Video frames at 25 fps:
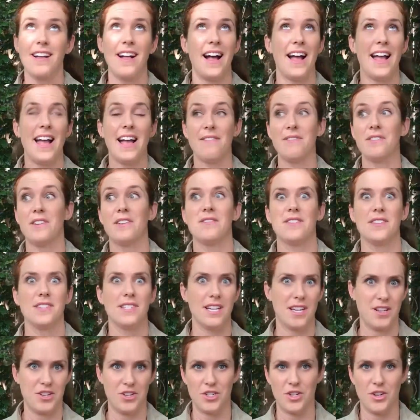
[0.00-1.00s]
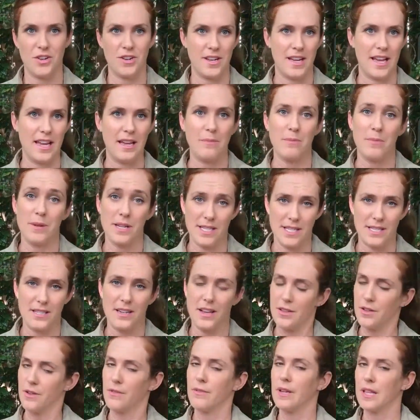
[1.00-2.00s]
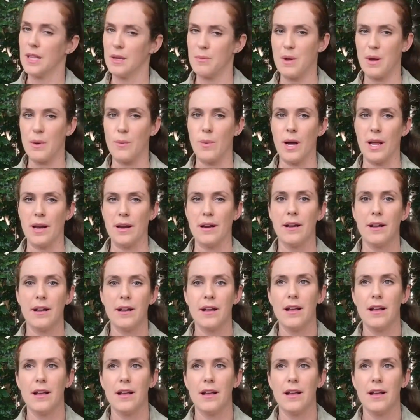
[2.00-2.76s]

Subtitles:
I haven't even touched on yet, but it's another really big one.